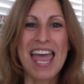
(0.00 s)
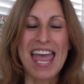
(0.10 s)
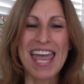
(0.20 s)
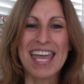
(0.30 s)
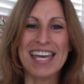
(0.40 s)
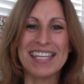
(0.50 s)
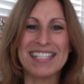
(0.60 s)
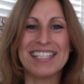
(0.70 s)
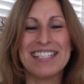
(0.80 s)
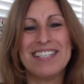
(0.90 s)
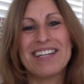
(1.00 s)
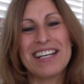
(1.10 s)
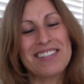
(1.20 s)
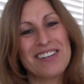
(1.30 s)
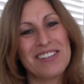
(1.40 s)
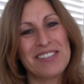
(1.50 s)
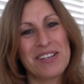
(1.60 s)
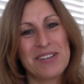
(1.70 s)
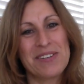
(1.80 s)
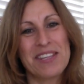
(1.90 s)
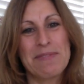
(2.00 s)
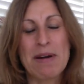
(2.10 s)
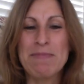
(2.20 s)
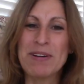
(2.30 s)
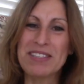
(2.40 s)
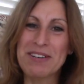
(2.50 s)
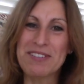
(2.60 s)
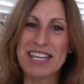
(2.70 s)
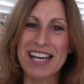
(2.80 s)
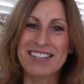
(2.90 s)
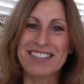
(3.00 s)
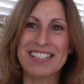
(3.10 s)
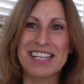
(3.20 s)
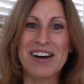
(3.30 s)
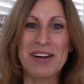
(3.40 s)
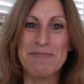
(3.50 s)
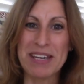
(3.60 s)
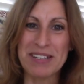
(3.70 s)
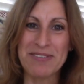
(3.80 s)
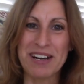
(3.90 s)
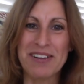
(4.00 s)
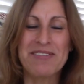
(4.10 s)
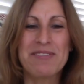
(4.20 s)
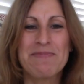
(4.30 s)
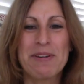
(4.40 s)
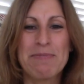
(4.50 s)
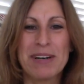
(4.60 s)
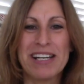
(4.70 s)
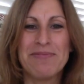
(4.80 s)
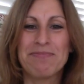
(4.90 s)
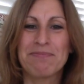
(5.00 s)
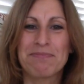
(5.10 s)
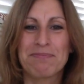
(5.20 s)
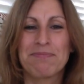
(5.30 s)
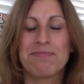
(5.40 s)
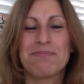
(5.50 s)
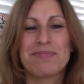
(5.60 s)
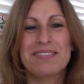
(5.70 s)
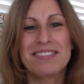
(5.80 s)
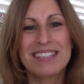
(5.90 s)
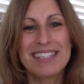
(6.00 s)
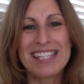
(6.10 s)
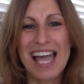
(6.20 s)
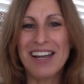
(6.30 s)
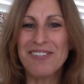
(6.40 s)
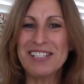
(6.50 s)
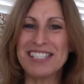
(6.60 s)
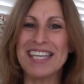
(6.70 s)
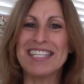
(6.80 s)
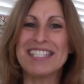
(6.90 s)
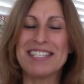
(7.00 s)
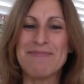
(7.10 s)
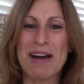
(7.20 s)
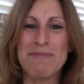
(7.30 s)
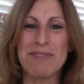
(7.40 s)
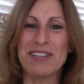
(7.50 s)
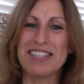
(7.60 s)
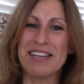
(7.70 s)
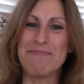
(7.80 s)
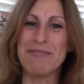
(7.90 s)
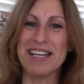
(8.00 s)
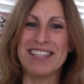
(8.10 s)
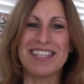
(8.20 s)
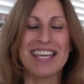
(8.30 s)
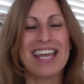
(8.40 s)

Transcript: And you guys all know that my birthday was actually on May 12th, but I always say this is my birthday month